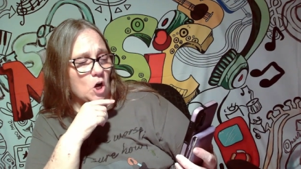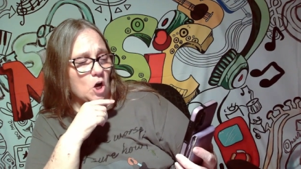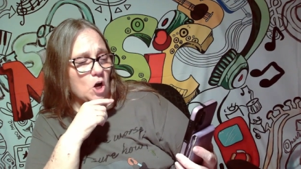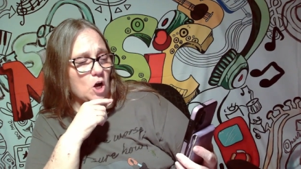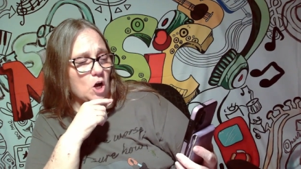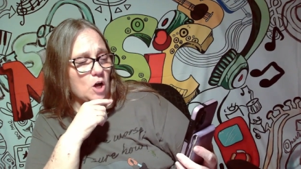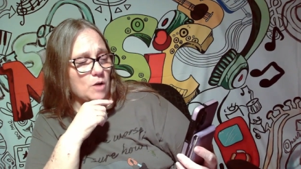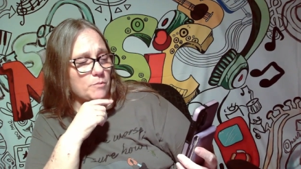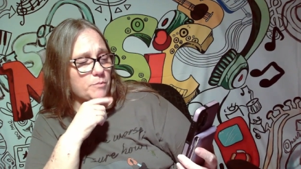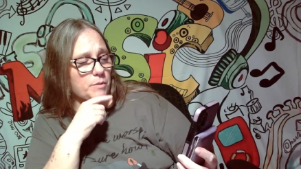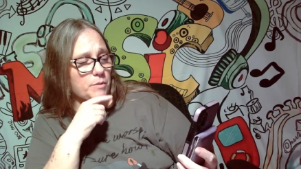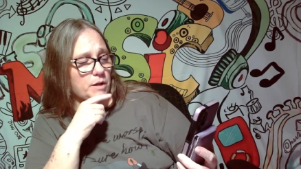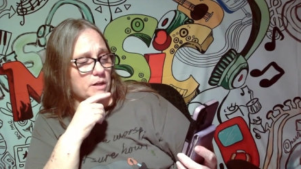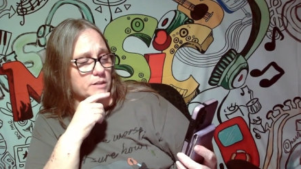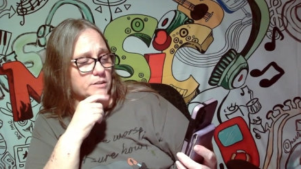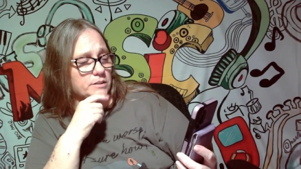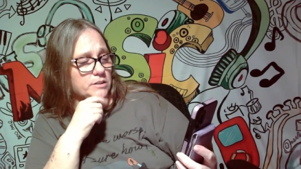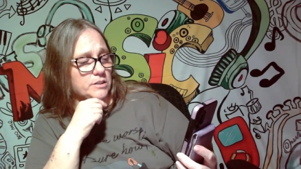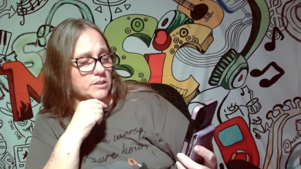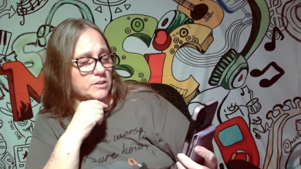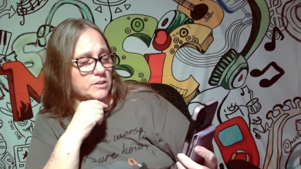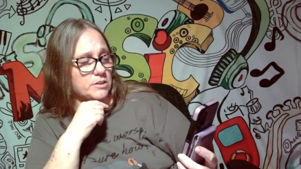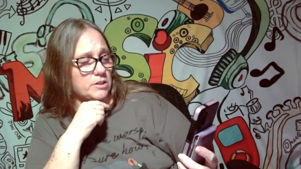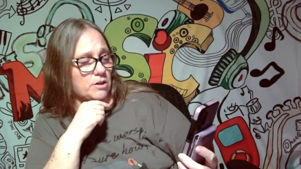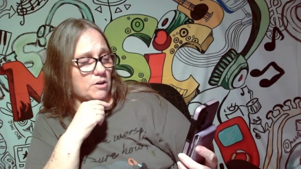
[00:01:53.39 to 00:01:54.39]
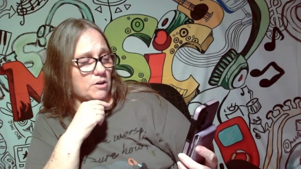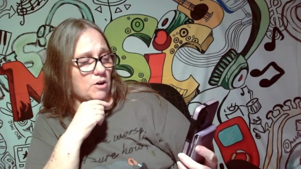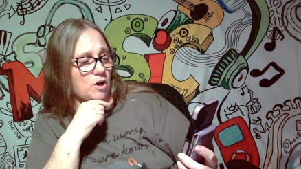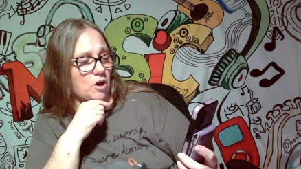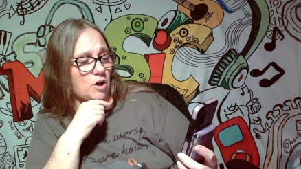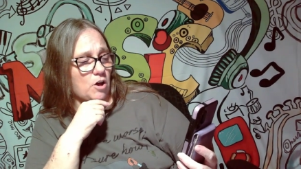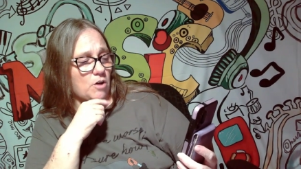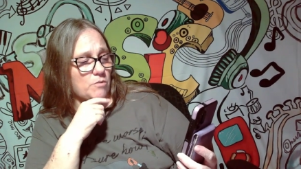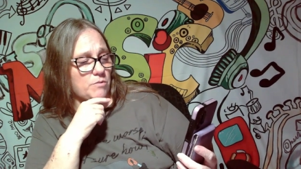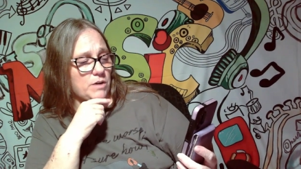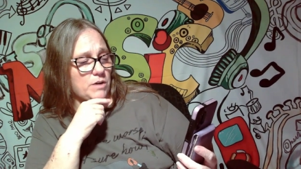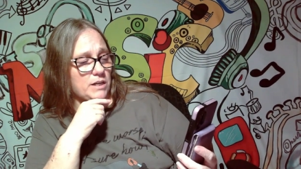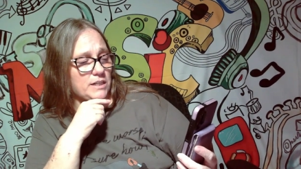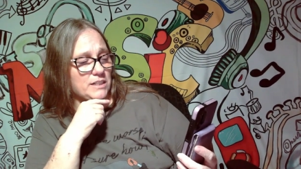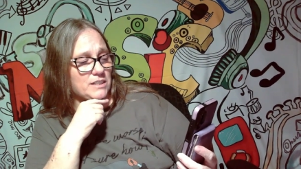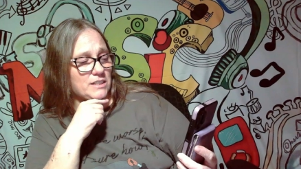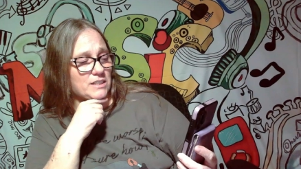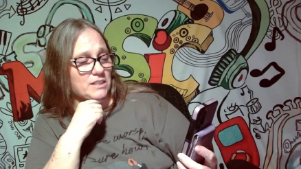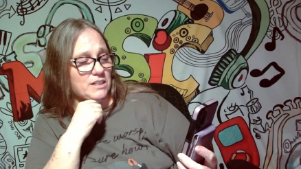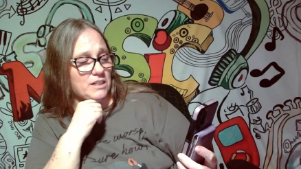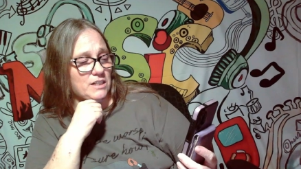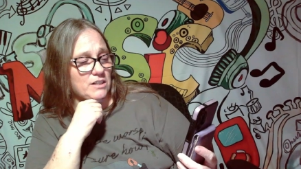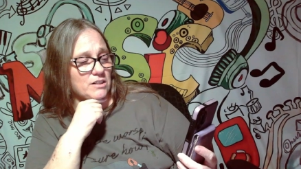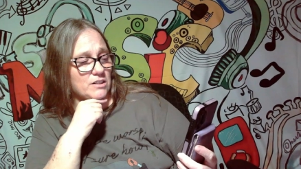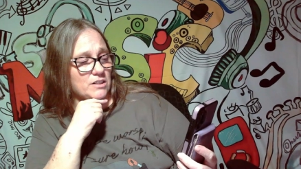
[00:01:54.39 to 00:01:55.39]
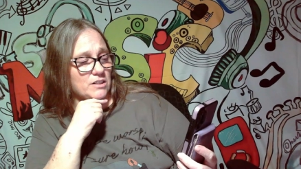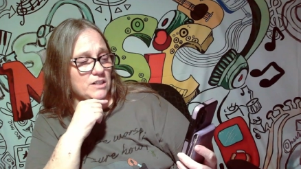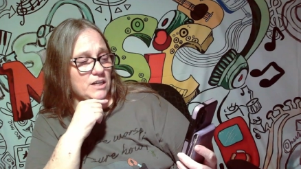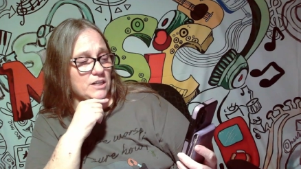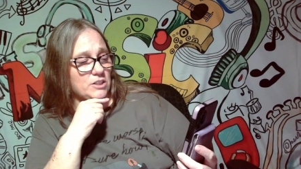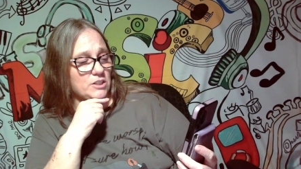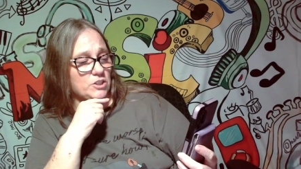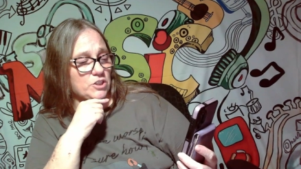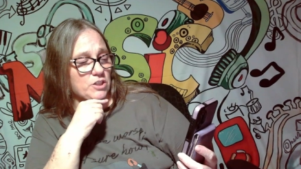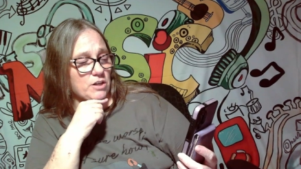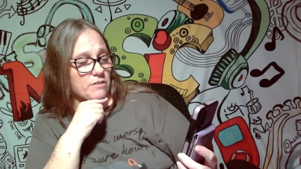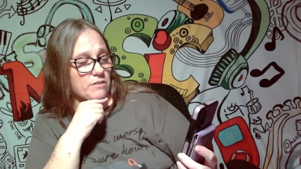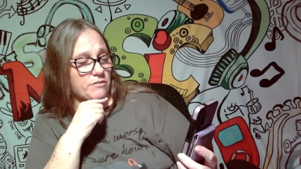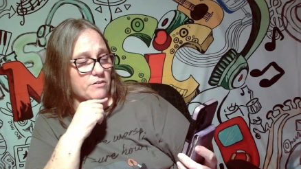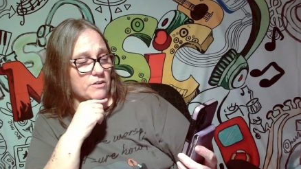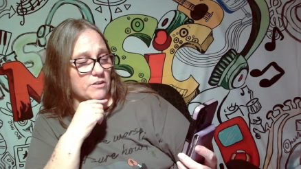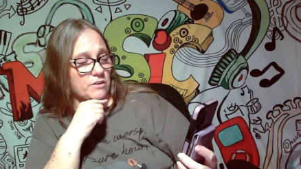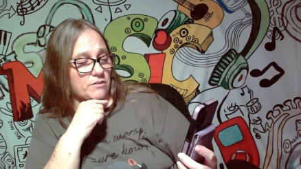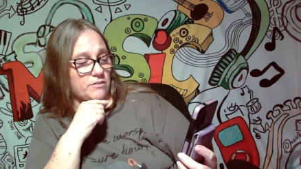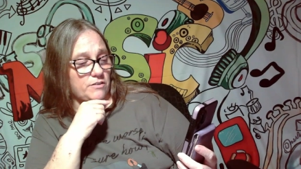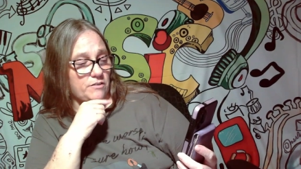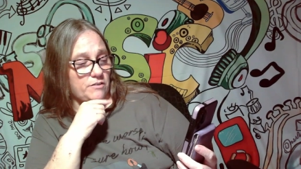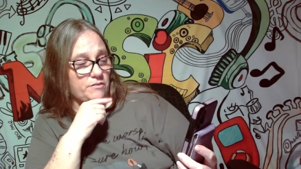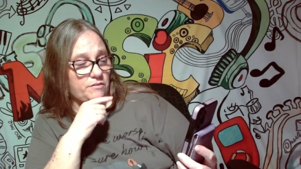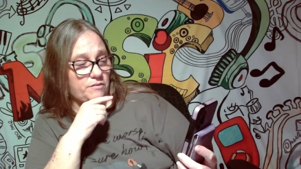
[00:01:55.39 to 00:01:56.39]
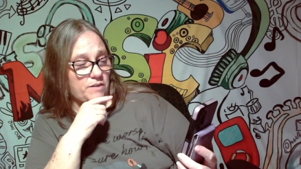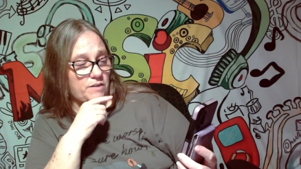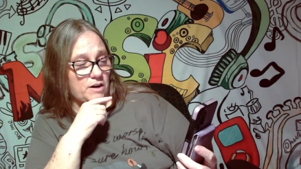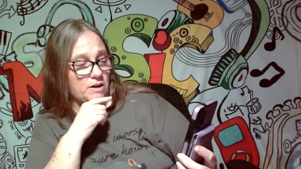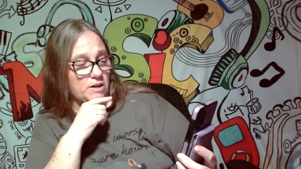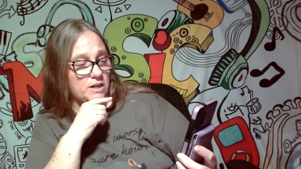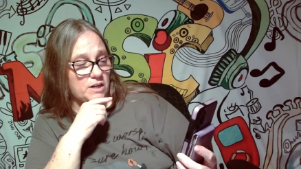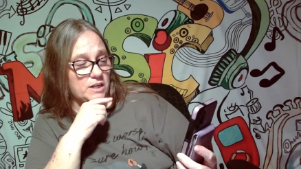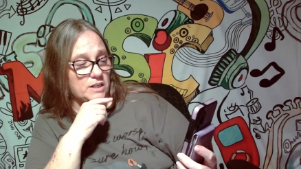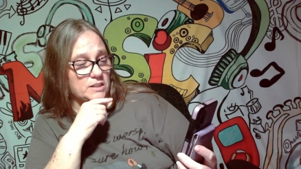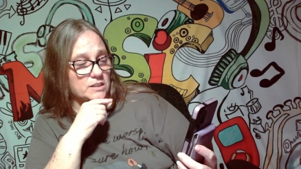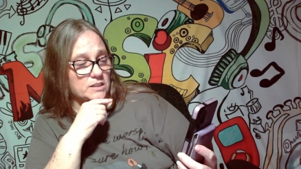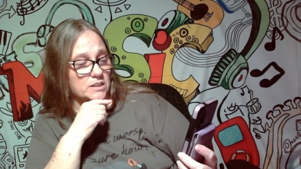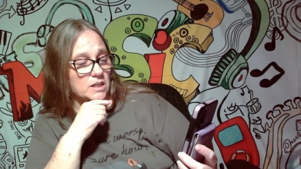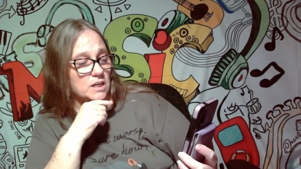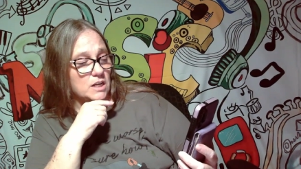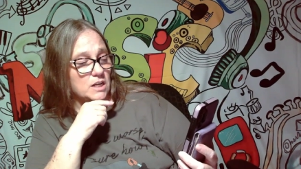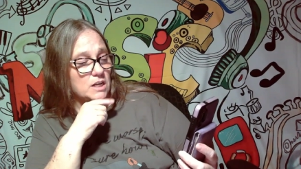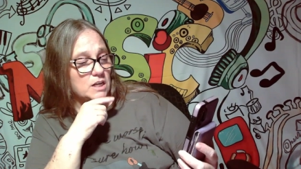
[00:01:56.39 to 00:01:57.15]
All boxes are already sealed and shuffled for fairness.